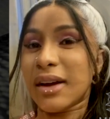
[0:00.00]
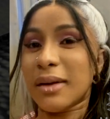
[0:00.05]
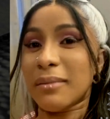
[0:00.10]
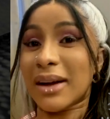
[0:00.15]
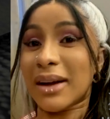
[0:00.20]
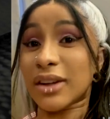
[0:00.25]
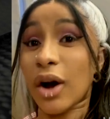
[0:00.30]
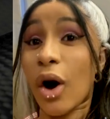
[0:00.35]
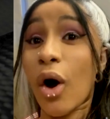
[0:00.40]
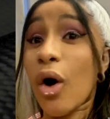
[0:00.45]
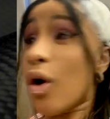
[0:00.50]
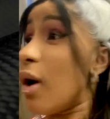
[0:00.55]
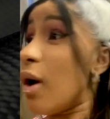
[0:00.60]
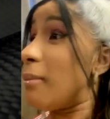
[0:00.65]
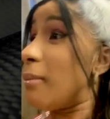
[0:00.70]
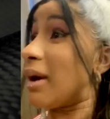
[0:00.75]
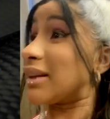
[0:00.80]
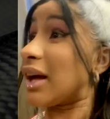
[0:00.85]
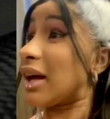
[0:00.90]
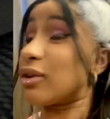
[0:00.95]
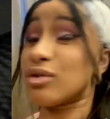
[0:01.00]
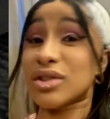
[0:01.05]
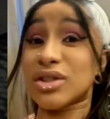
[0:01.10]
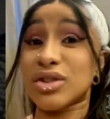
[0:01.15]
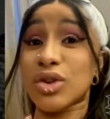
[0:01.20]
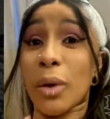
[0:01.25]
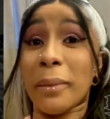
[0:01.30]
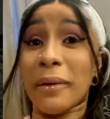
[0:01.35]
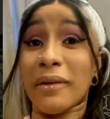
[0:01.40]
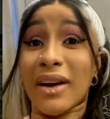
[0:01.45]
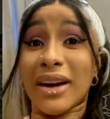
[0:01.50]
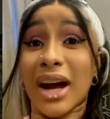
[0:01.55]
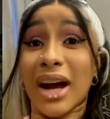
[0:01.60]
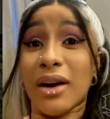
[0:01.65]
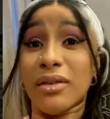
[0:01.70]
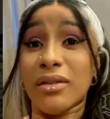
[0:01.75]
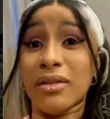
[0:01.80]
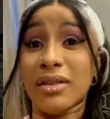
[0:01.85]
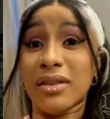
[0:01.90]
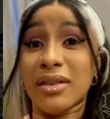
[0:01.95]
Like, oh, McDonald's is open right now.
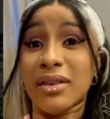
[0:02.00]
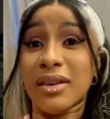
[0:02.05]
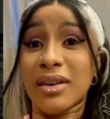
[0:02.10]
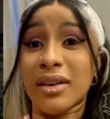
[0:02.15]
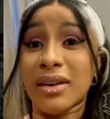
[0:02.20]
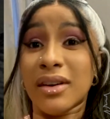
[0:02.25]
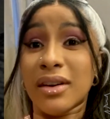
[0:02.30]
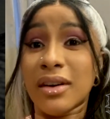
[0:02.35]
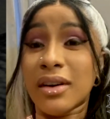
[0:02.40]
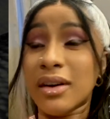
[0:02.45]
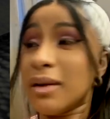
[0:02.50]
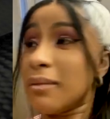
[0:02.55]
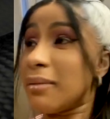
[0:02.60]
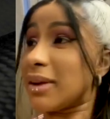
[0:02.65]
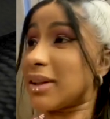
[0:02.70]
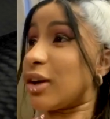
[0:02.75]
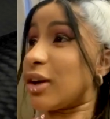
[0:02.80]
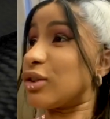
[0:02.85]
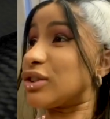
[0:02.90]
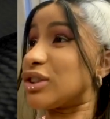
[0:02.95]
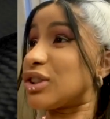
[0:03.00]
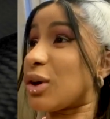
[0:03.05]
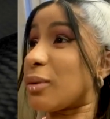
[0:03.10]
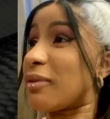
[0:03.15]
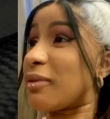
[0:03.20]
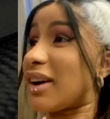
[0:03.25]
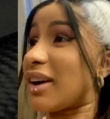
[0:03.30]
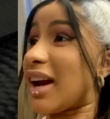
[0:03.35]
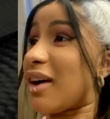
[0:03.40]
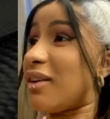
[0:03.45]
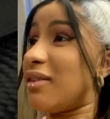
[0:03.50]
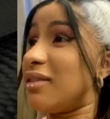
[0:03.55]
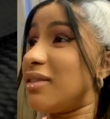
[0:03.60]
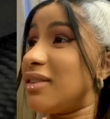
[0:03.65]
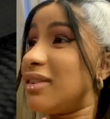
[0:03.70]
McDonald's is open right now.